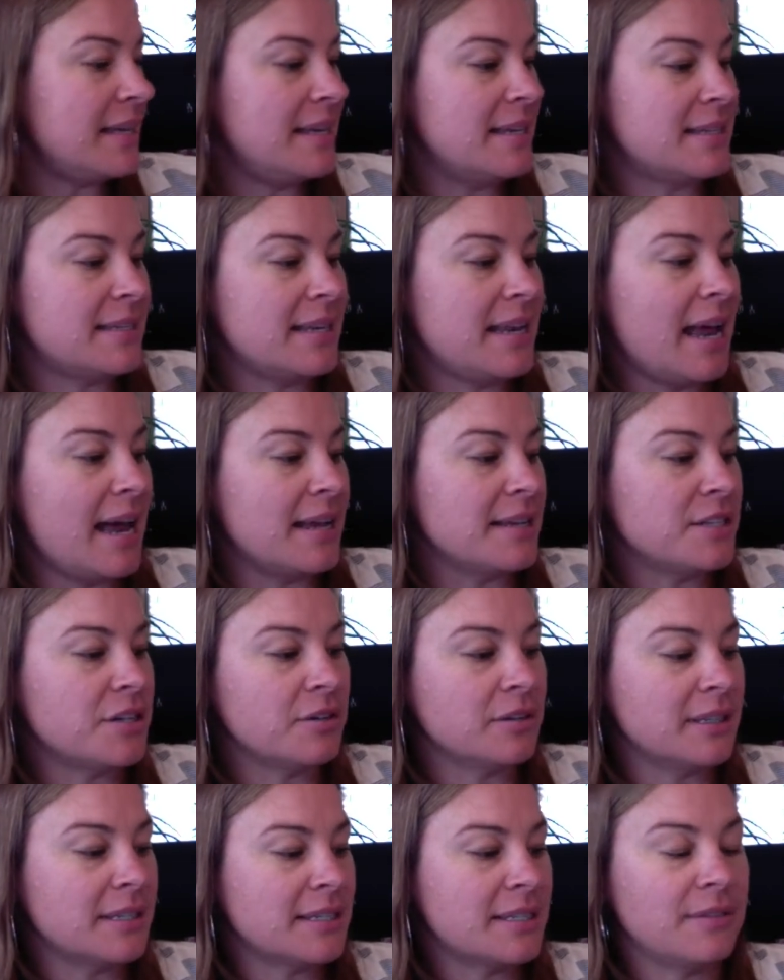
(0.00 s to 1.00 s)
is it has your
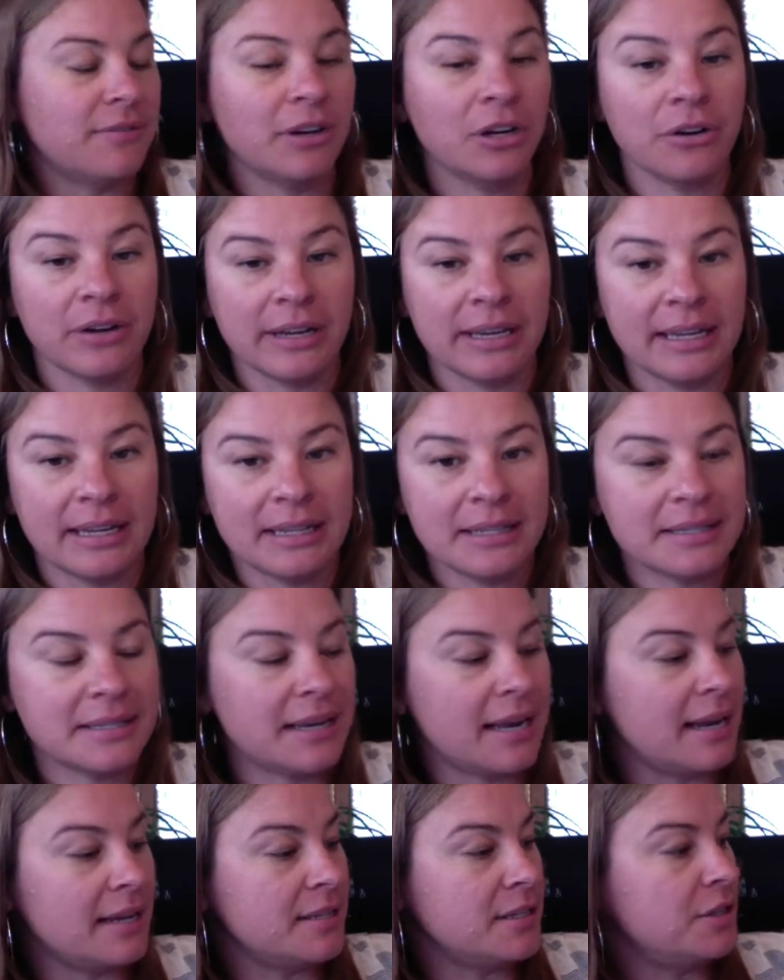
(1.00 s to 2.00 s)
list of ingredients, it
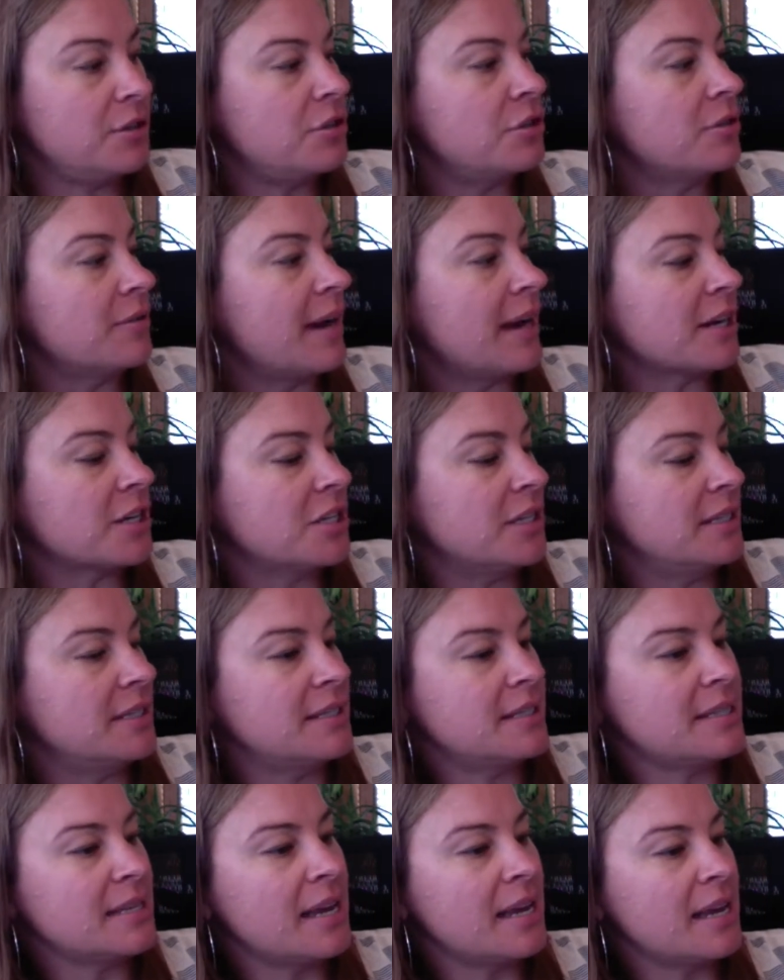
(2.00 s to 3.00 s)
has your
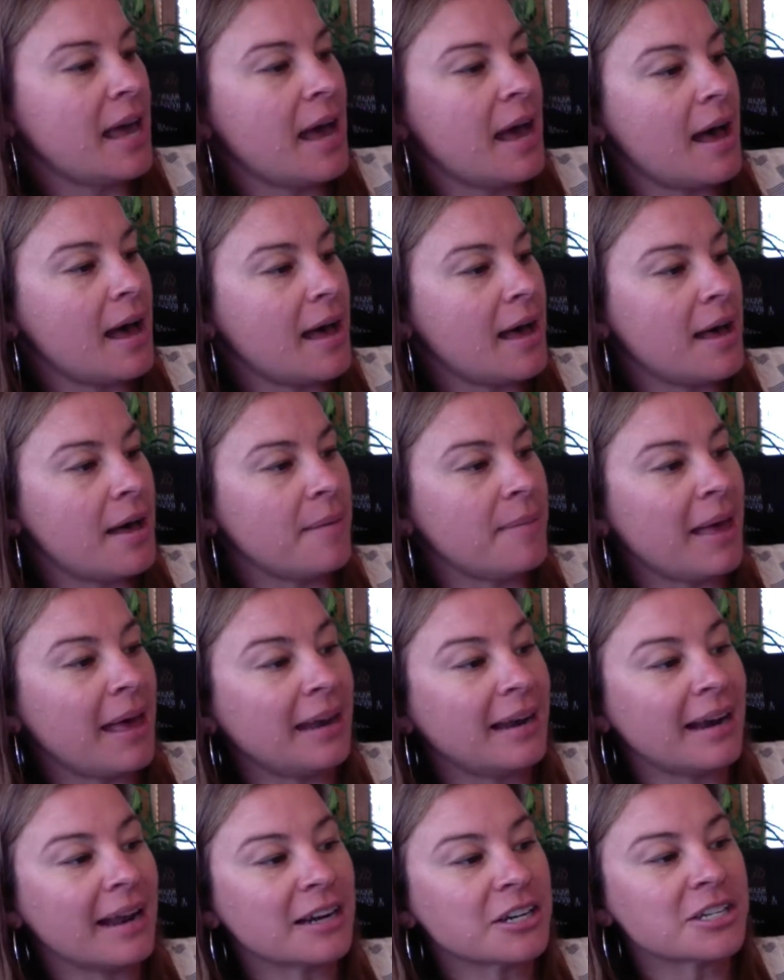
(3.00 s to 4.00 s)
directions, um, and
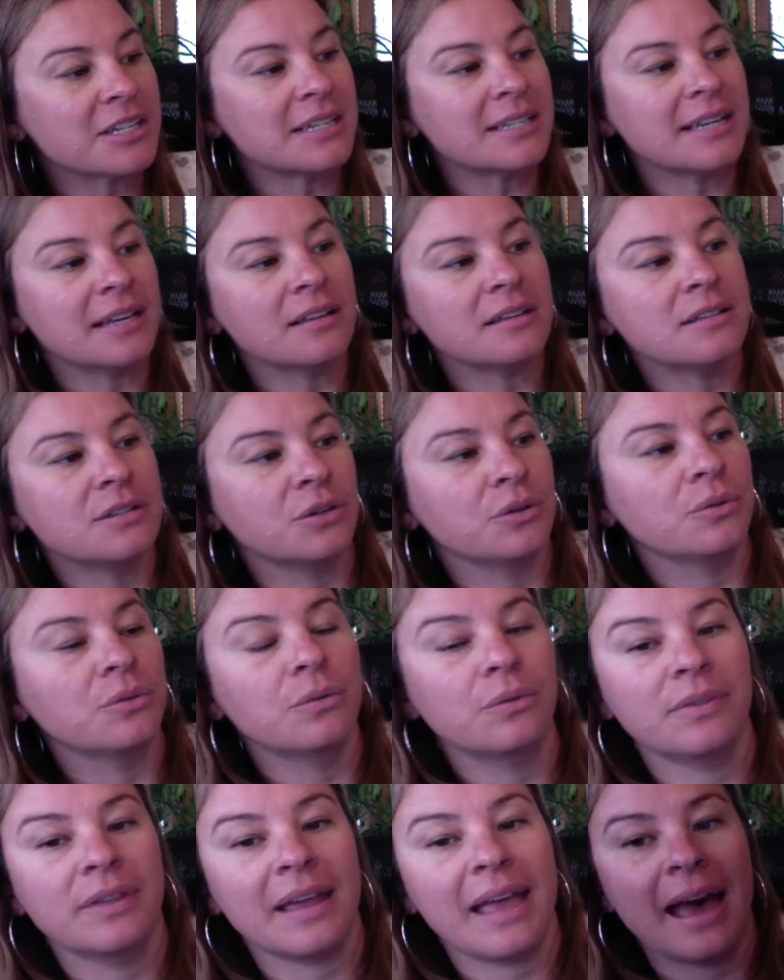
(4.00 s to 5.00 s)
it actually tells
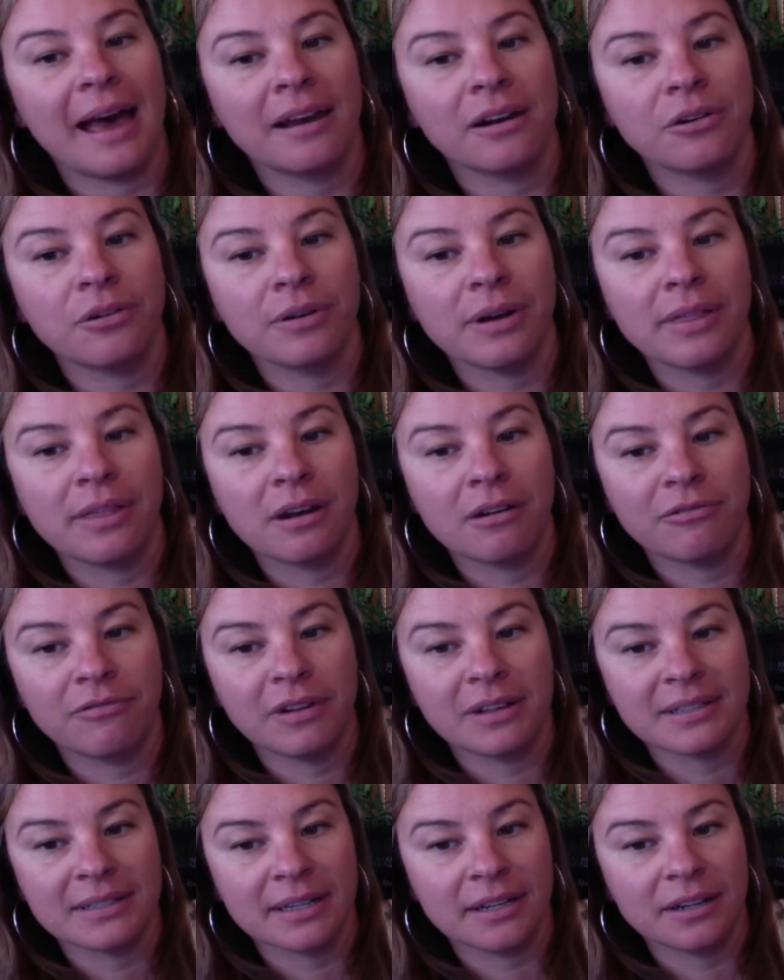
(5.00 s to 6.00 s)
you the category that it
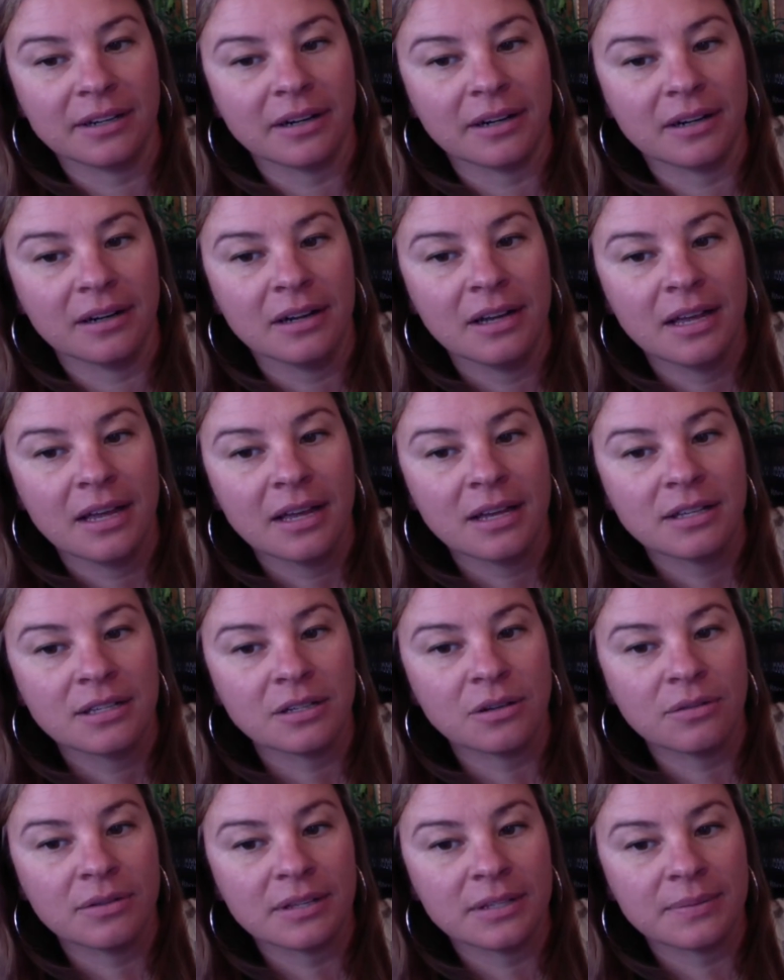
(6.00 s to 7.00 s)
falls under.
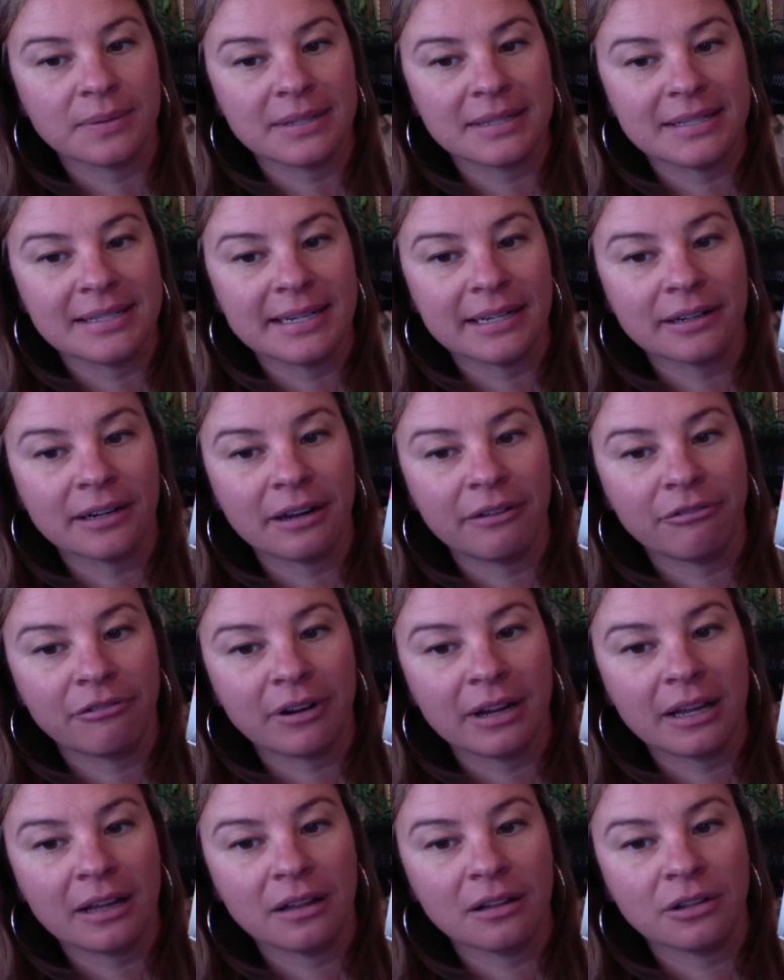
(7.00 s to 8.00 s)
So this one's
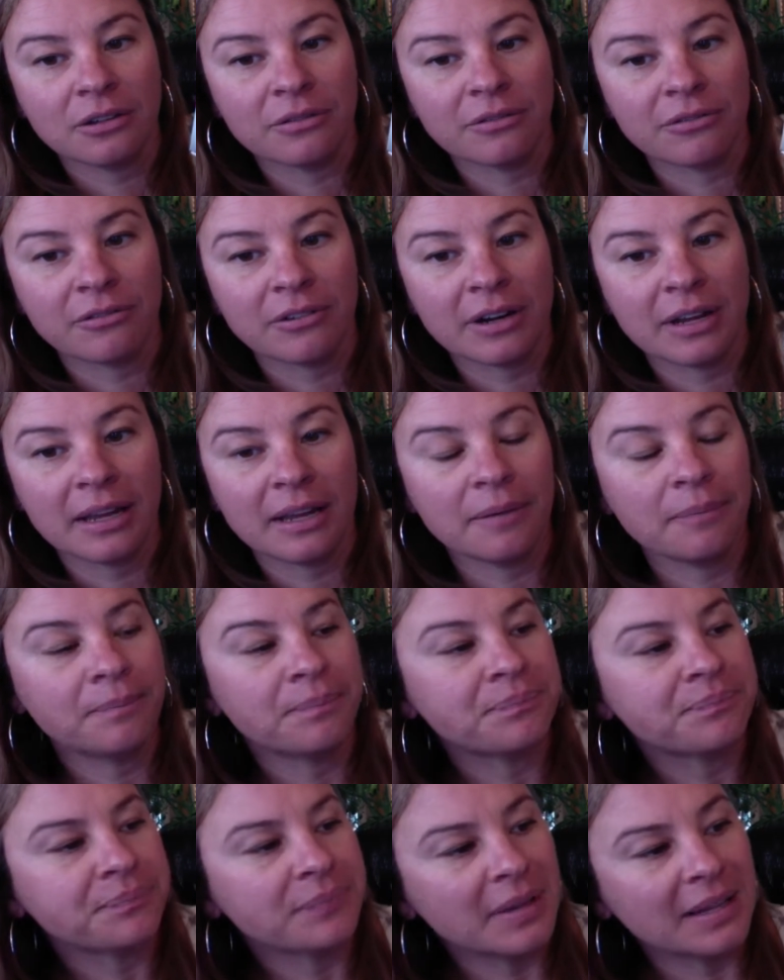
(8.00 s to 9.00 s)
dairy-free, gluten-free,
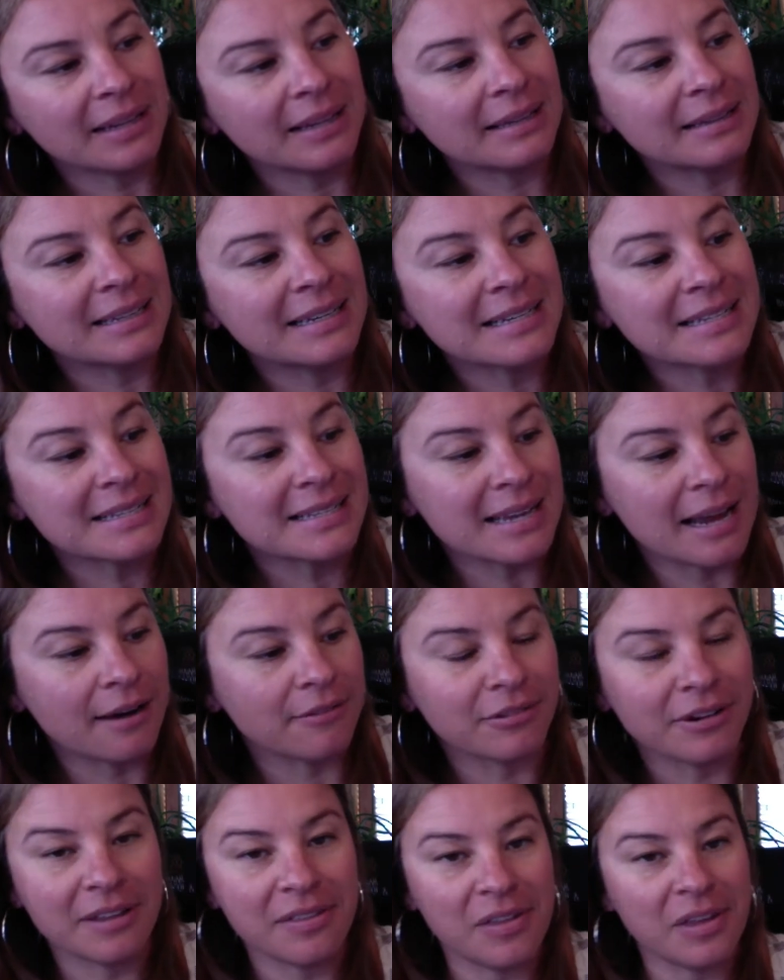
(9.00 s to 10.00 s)
it lists
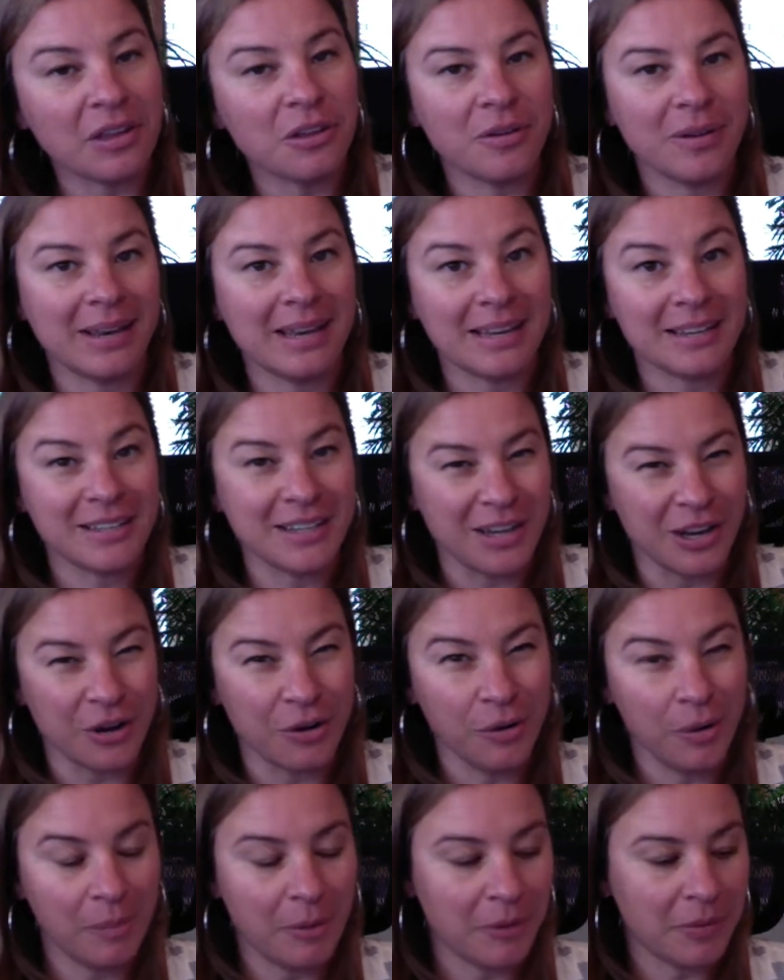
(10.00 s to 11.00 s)
everything you need to
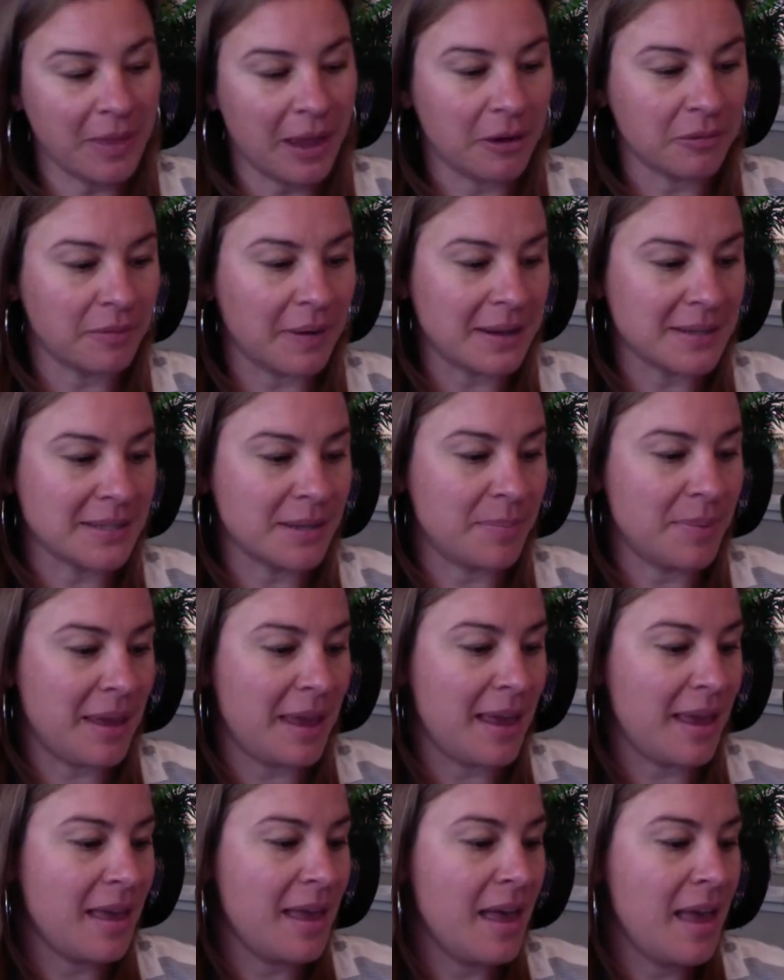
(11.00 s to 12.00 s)
know about that
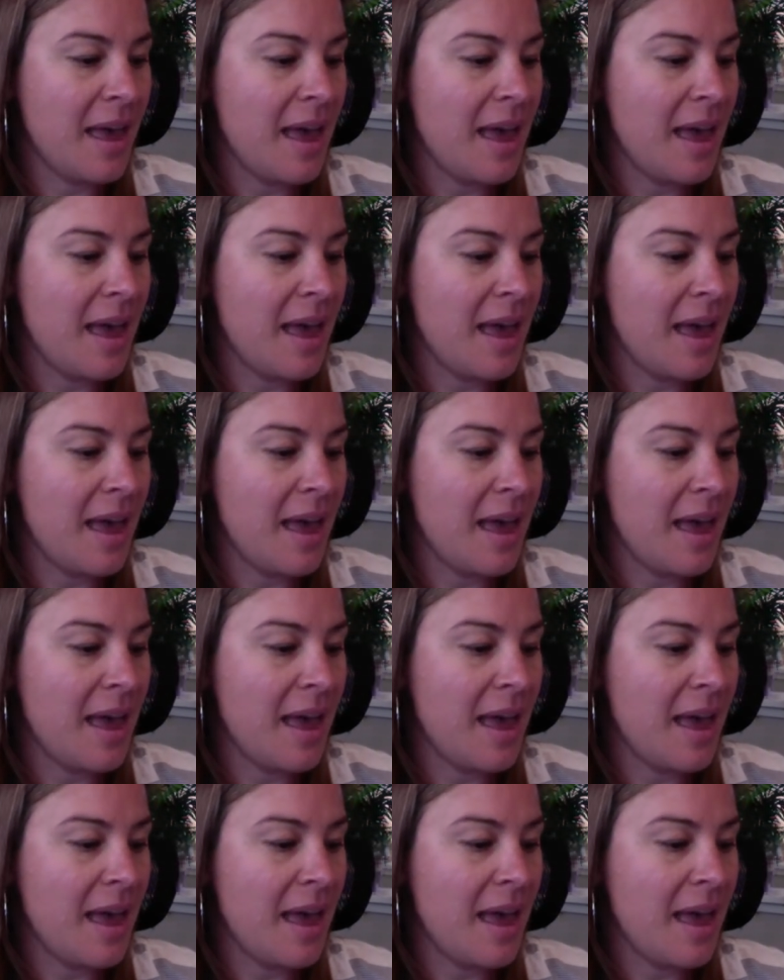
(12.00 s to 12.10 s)
recipe.